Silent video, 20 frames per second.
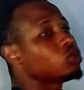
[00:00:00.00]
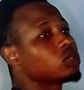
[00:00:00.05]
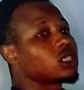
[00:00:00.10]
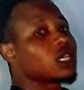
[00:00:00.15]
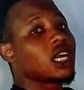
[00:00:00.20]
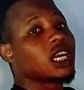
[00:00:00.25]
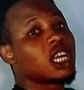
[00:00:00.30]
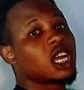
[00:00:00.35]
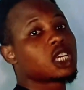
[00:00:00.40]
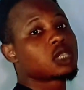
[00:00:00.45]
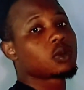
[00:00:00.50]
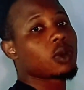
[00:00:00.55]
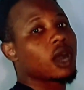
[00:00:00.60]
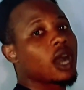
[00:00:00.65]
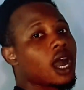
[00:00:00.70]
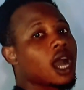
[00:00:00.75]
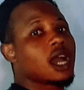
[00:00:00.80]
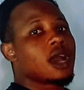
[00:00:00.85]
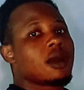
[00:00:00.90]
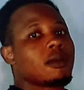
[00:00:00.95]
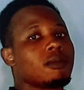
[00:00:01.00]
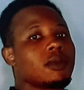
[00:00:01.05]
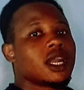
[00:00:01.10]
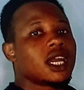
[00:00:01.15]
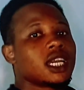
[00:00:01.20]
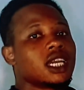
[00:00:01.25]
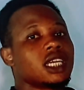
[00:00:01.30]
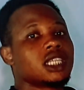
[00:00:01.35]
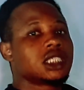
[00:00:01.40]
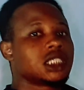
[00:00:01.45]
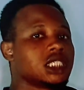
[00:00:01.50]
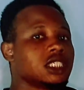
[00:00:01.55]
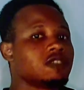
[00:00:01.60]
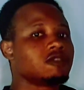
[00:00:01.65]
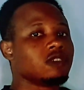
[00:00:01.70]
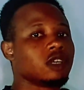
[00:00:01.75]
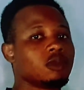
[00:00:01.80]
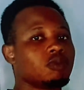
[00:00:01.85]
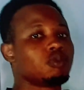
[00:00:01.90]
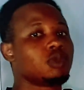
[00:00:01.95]
do 10 raised to the power
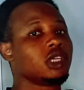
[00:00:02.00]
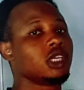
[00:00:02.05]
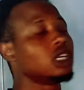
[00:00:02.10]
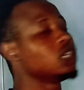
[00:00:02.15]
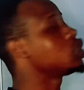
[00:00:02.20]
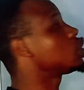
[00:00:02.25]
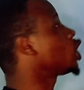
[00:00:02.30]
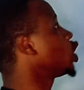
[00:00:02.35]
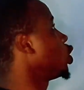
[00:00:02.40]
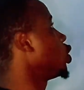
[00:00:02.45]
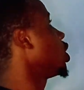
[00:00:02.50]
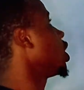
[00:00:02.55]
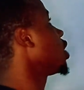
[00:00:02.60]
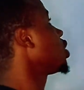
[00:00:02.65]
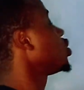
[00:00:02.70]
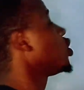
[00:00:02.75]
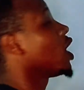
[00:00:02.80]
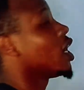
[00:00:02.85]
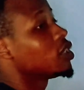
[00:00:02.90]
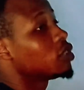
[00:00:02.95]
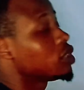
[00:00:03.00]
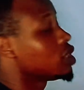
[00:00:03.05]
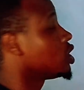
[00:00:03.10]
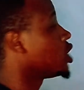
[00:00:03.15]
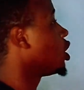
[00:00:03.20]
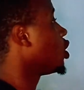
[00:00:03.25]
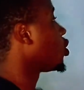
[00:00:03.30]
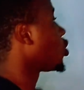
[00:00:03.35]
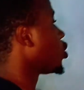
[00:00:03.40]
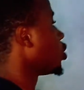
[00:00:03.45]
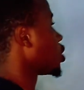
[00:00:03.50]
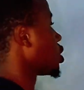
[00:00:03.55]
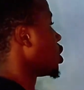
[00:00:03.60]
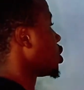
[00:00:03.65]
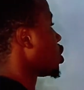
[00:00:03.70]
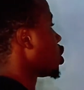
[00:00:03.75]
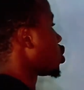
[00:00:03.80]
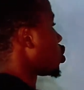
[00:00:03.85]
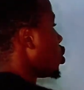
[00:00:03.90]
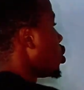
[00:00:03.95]
negative pH, you get your hydrogen ion
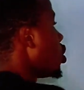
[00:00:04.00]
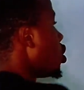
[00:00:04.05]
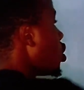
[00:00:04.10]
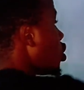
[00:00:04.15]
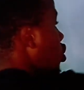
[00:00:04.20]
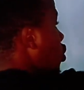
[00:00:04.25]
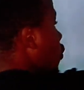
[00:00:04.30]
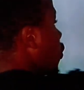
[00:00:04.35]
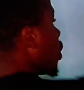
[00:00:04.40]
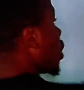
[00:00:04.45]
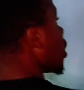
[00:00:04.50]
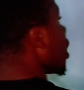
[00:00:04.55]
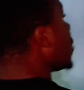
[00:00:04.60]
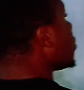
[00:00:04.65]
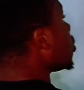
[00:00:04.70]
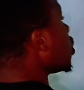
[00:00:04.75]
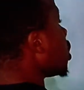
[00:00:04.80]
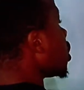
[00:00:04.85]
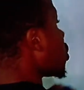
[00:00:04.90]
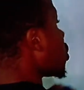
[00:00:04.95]
concentration. So for example,